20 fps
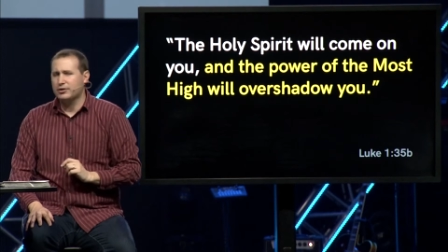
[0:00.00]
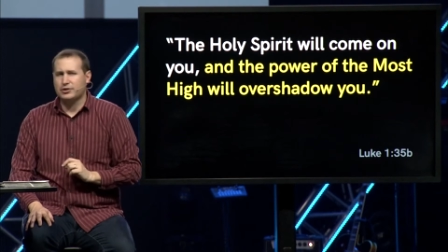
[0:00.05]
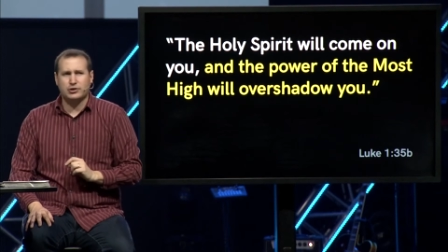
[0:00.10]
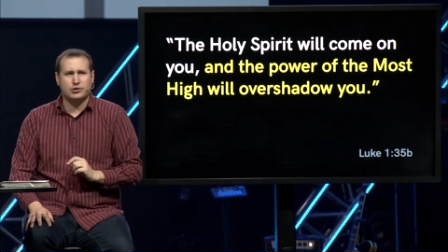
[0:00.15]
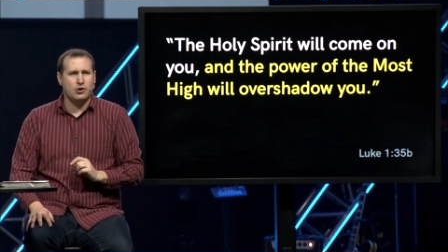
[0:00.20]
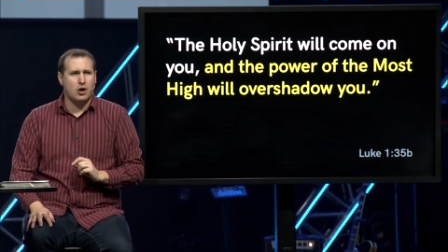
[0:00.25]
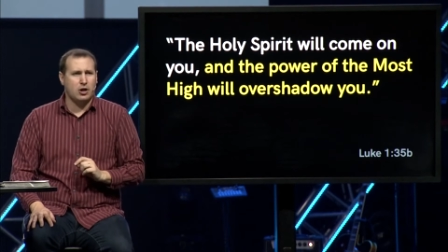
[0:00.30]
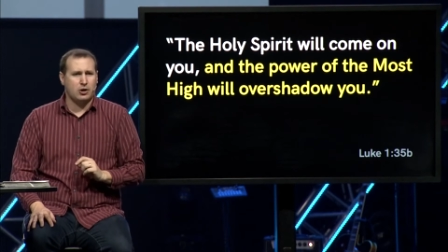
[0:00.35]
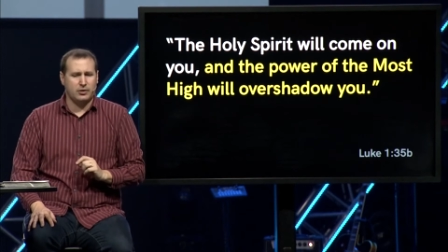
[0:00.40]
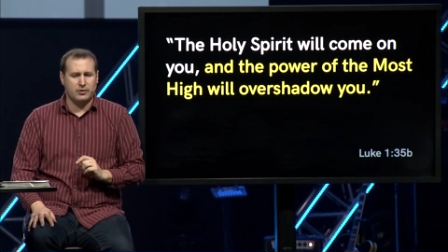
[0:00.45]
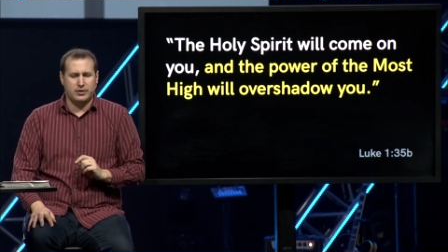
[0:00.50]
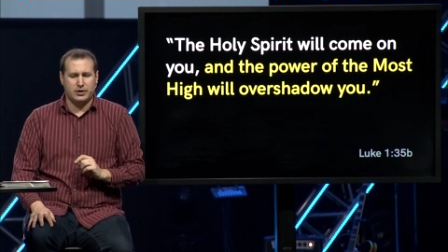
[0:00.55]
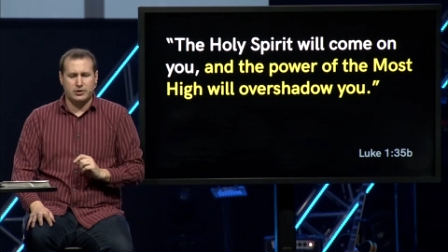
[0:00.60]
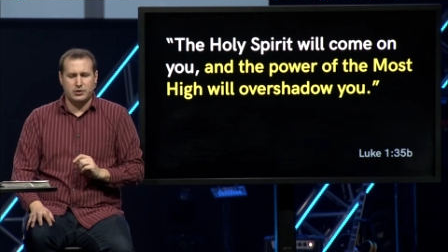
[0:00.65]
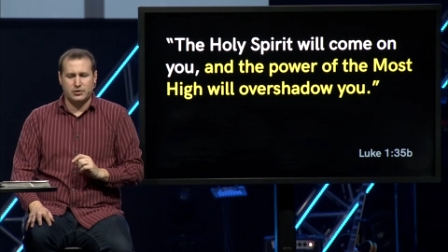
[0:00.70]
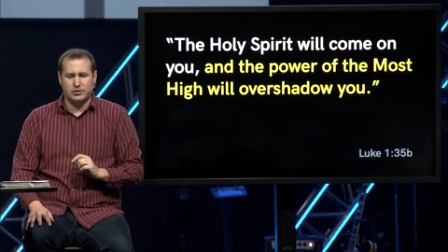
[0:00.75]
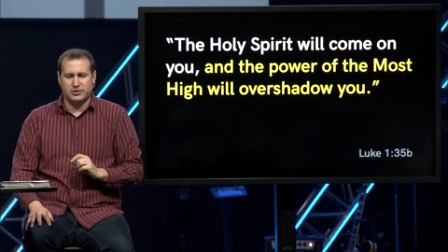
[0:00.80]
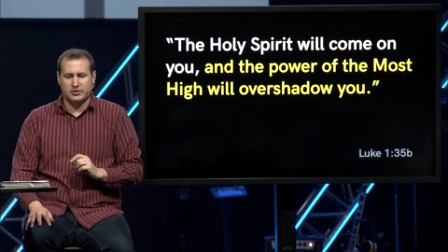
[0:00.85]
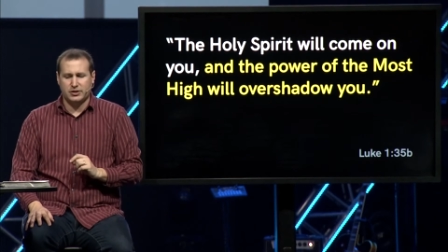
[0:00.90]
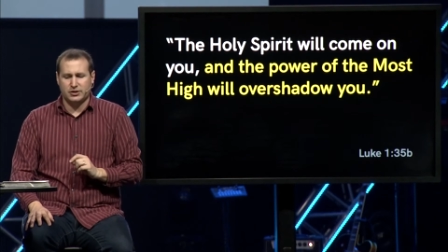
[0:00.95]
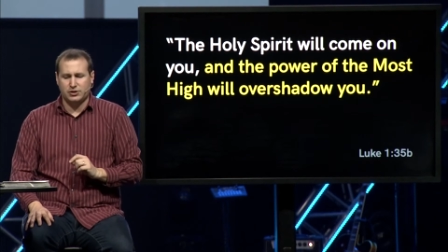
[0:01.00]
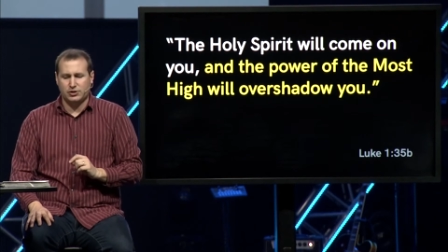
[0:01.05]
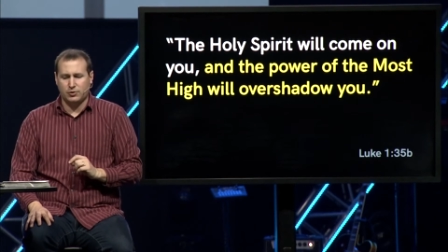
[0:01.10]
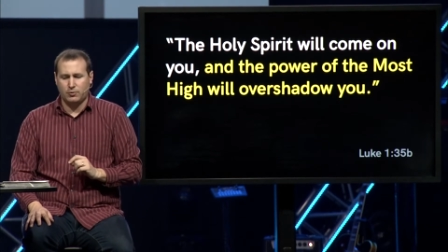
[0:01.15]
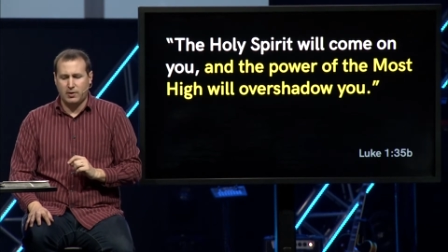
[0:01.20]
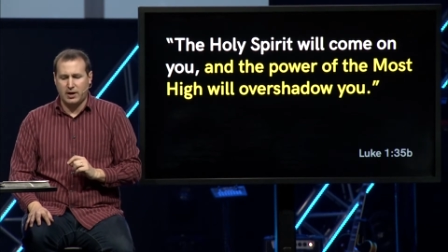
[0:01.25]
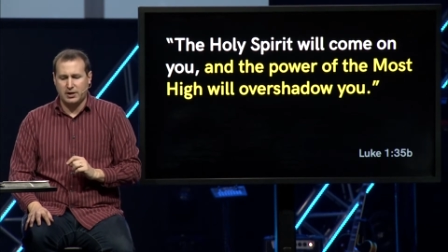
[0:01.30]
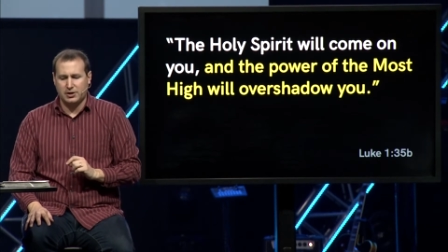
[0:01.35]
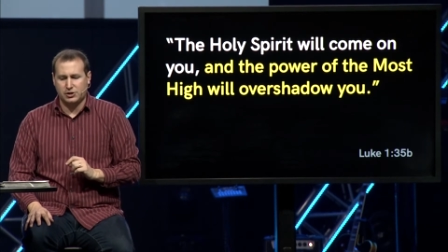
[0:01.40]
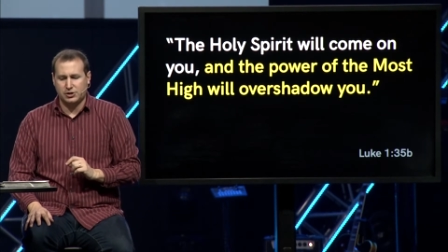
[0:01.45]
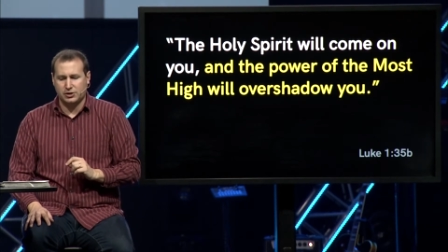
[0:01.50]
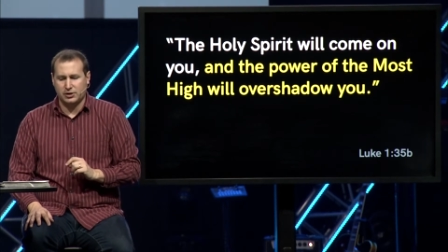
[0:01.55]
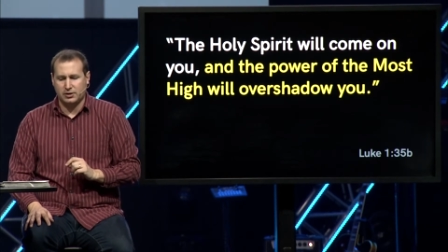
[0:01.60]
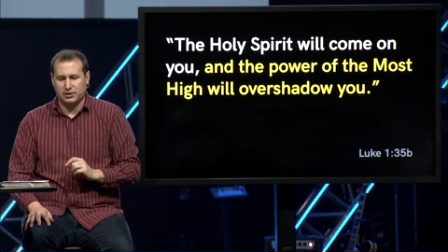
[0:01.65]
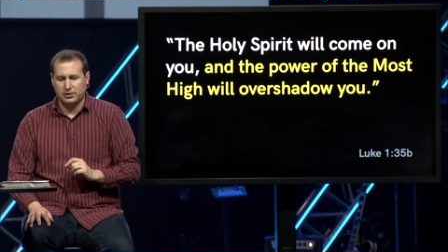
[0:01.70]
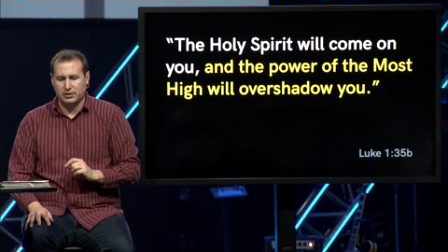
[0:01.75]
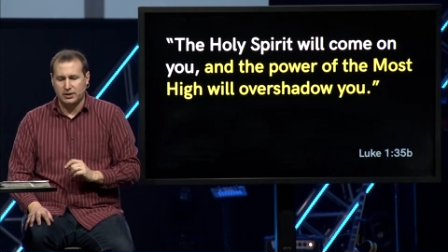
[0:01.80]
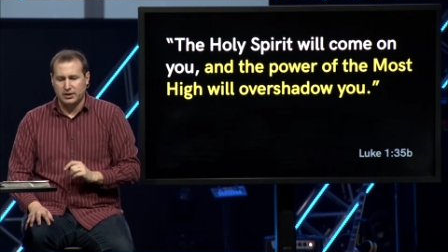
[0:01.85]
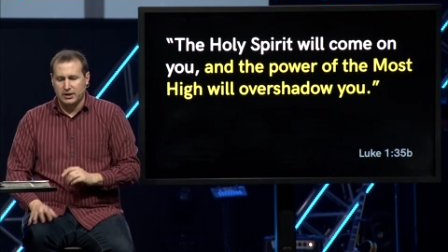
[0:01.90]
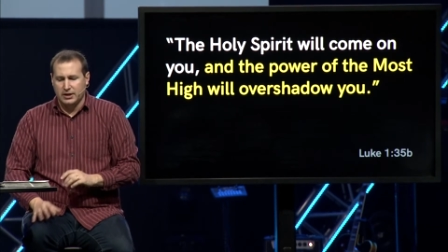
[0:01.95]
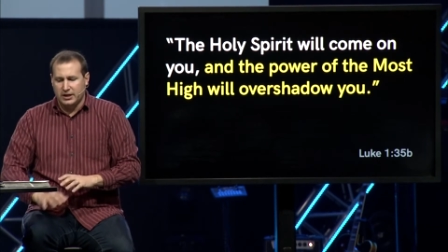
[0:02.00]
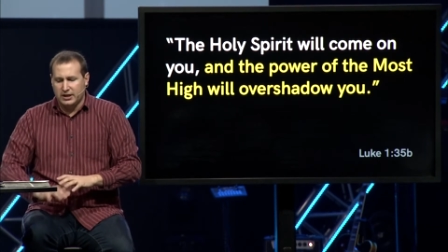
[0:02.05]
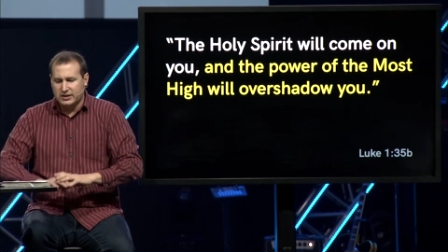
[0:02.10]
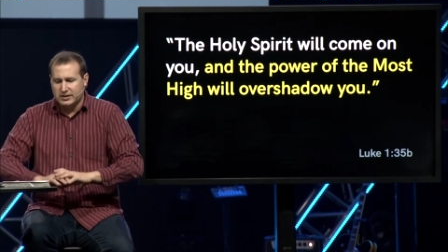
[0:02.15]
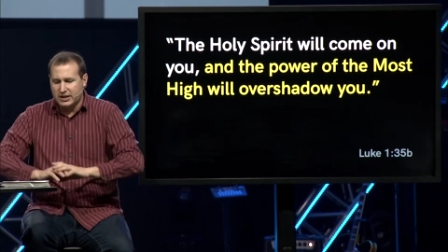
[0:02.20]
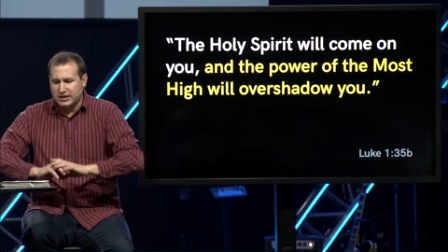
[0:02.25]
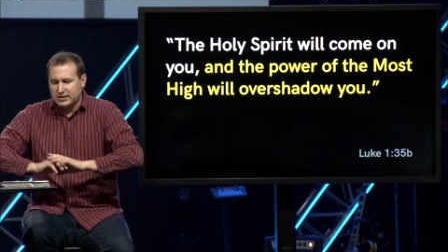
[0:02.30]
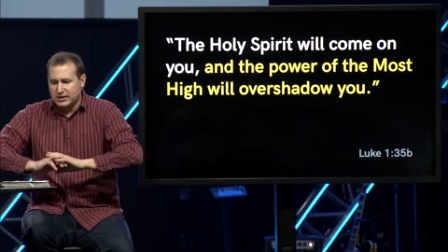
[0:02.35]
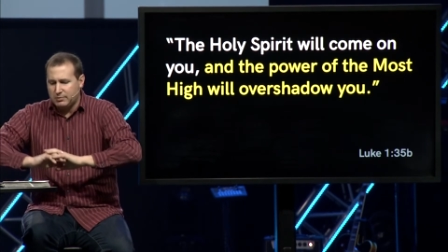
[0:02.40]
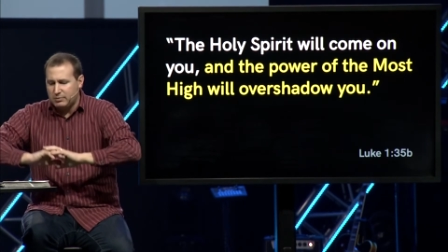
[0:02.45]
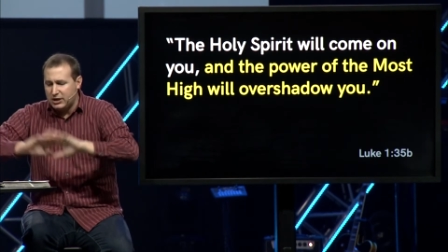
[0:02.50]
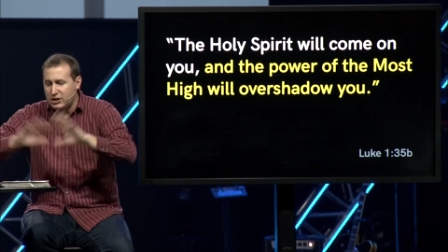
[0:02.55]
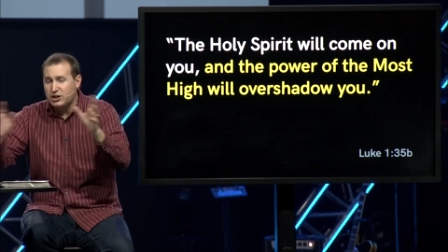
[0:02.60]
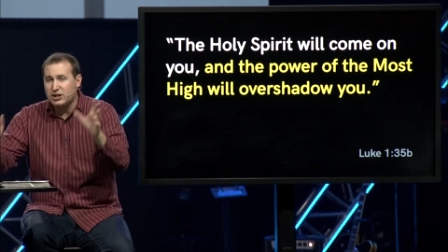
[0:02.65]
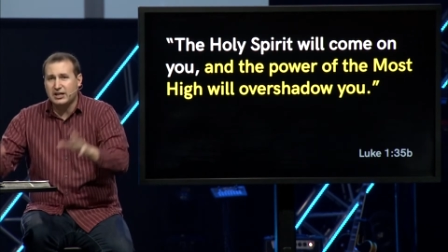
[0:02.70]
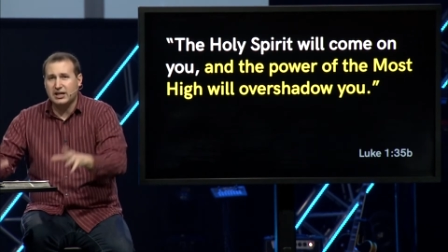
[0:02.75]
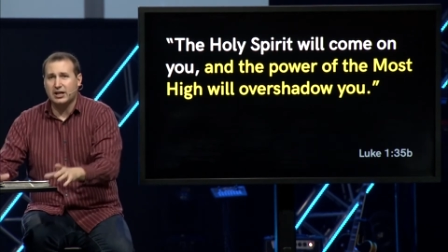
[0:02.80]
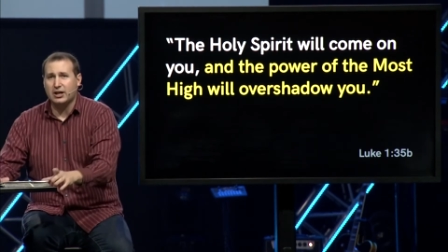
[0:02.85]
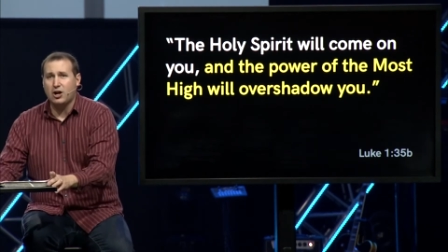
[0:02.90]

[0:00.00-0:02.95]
is stronger than your situation. It doesn't mean you get